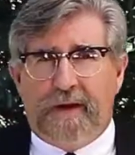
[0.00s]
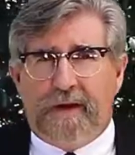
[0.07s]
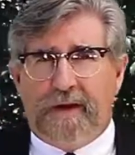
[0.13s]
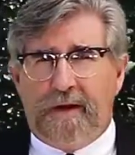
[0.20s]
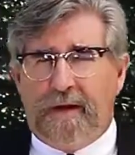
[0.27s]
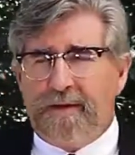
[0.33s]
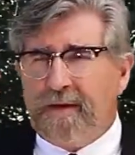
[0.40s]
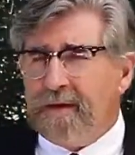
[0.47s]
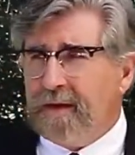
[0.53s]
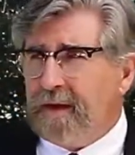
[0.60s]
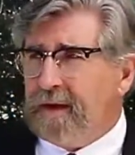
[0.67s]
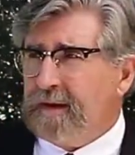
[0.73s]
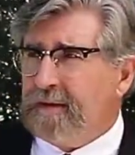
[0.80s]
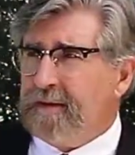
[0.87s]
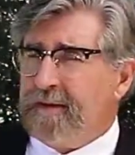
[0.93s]

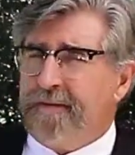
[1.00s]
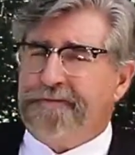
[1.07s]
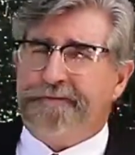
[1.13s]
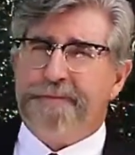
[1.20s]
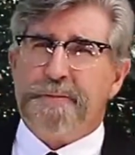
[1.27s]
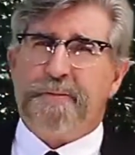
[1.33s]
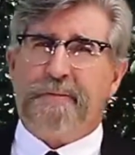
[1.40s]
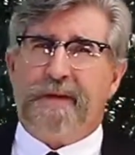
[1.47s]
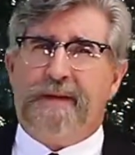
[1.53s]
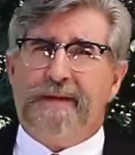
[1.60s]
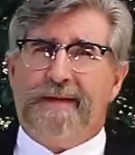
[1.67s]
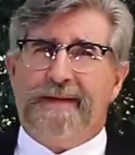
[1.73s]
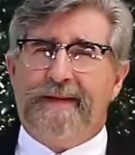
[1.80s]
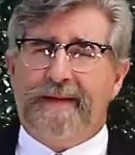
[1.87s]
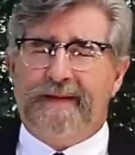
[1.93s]
Nonetheless,
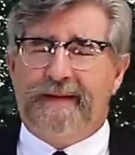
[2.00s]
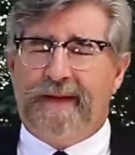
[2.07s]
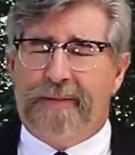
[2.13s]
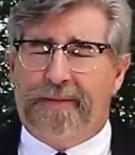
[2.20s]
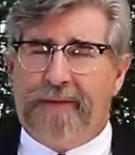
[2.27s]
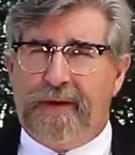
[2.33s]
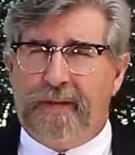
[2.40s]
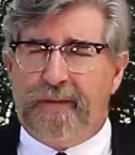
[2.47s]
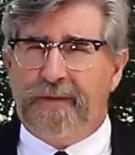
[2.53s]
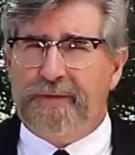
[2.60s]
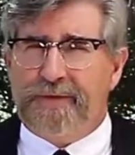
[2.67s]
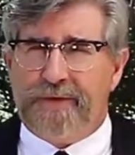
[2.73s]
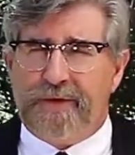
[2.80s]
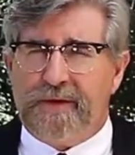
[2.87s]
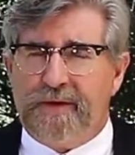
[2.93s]
the
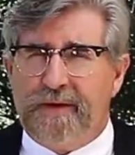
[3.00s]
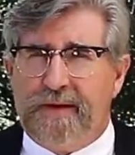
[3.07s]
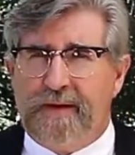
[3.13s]
publisher